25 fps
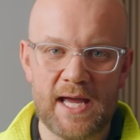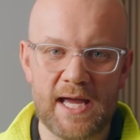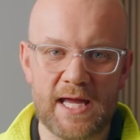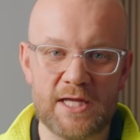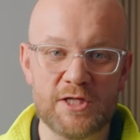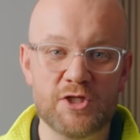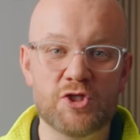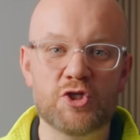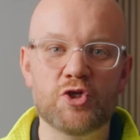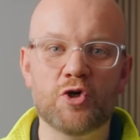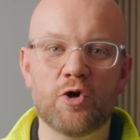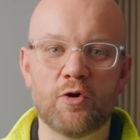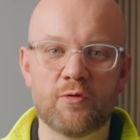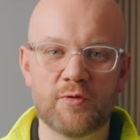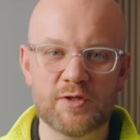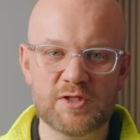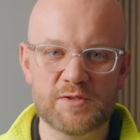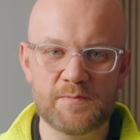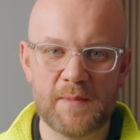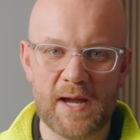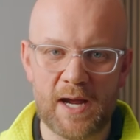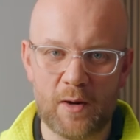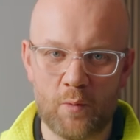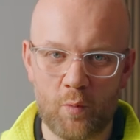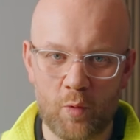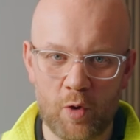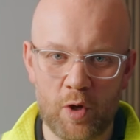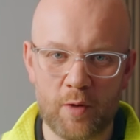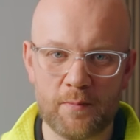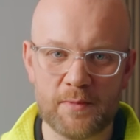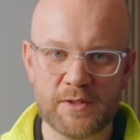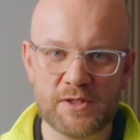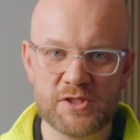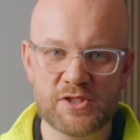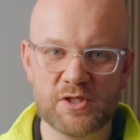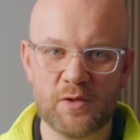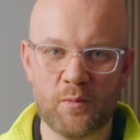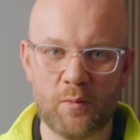insurance-backed
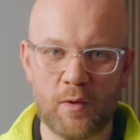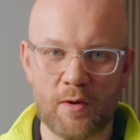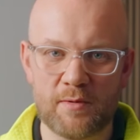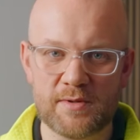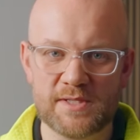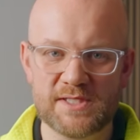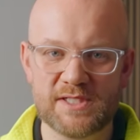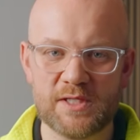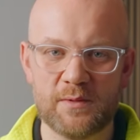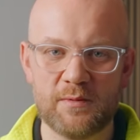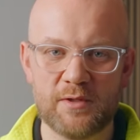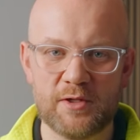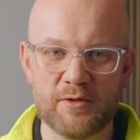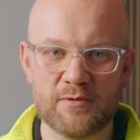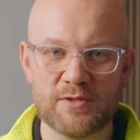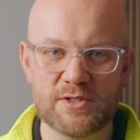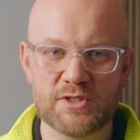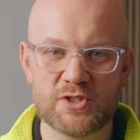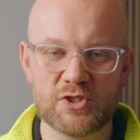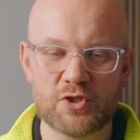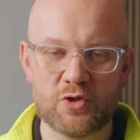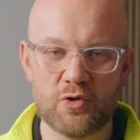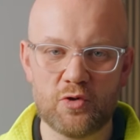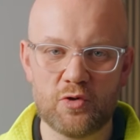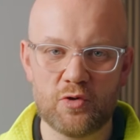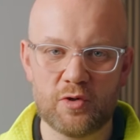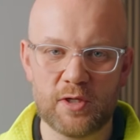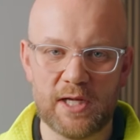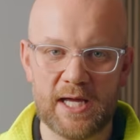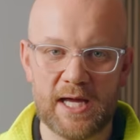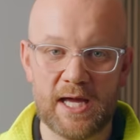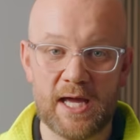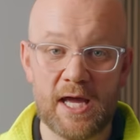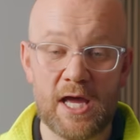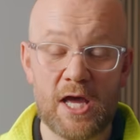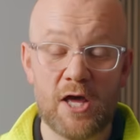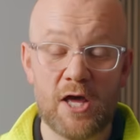workmanship warranty with your installer,